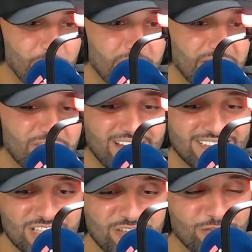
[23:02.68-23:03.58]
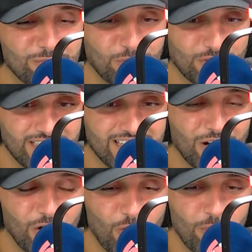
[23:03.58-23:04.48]
mini fantasy football league at
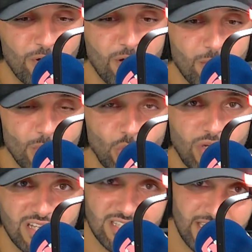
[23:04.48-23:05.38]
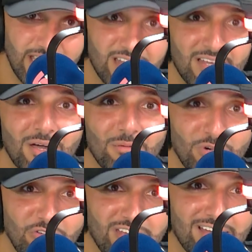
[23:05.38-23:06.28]
home between Yassine,
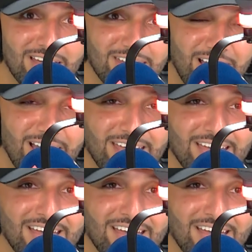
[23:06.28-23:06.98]
Maria, and I.